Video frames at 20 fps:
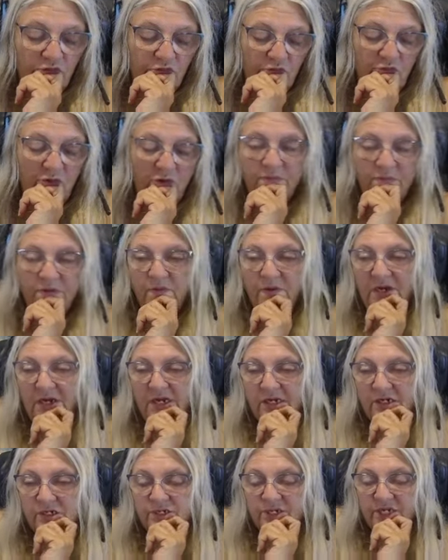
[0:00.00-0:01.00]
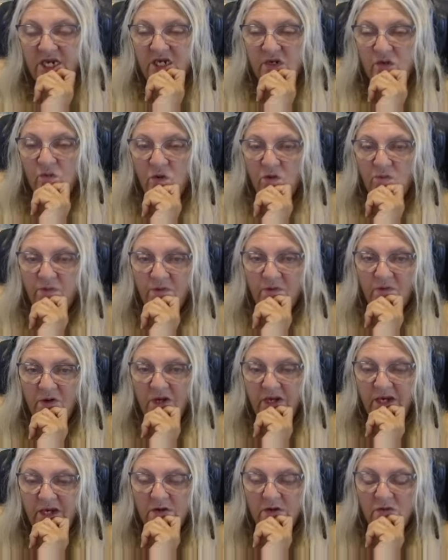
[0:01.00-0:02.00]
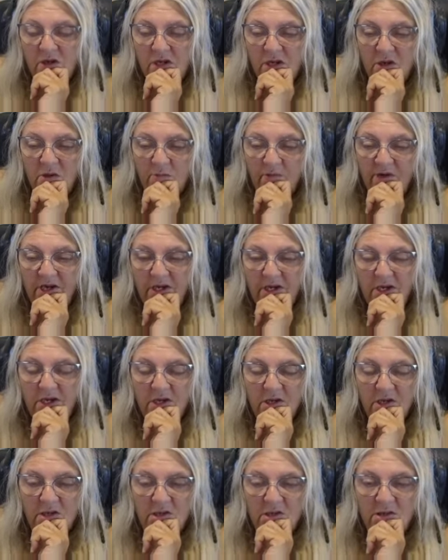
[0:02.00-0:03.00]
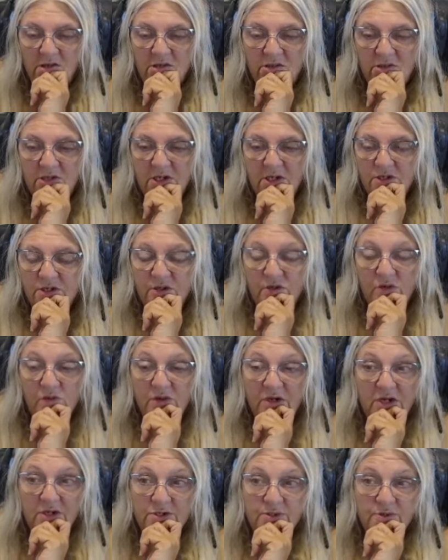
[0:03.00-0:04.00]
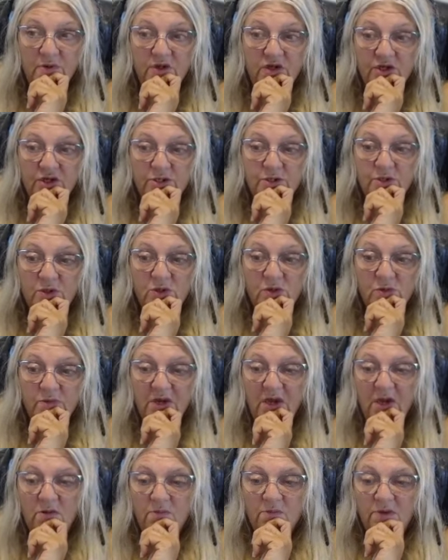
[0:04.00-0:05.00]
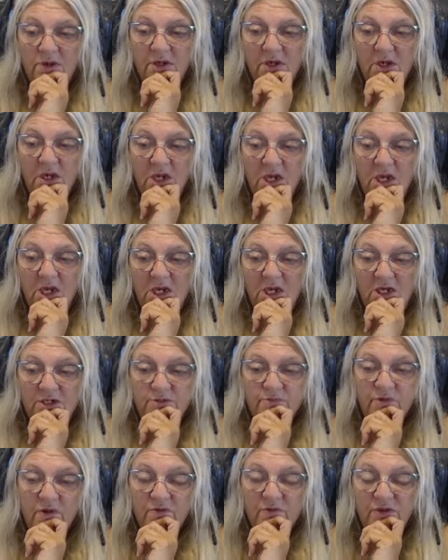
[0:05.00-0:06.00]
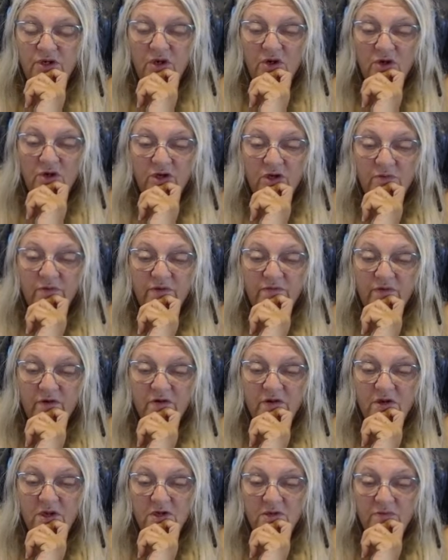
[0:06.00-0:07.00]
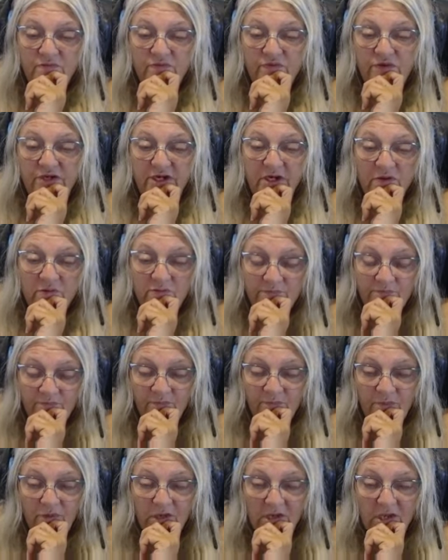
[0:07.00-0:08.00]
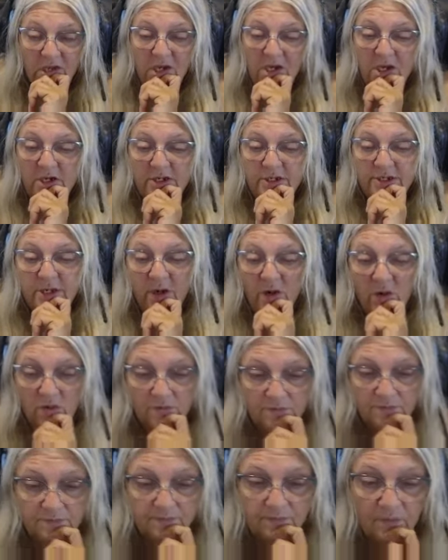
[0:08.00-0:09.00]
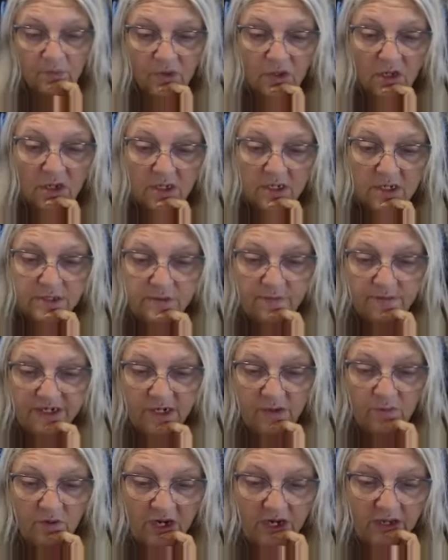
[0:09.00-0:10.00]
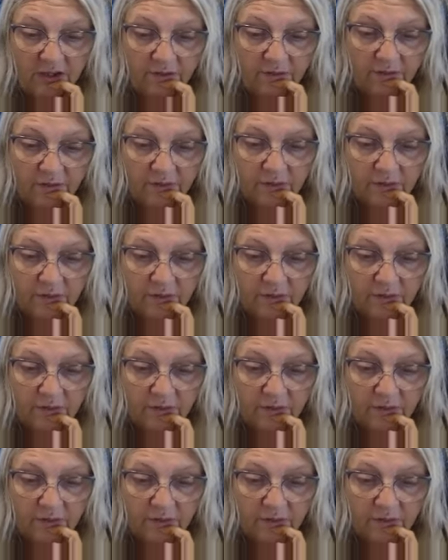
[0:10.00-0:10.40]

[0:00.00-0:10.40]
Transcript: what people say and what people hear a little bit. And I don't know what else we're going to talk about, but it's probably not going to be a very long video. So to begin with,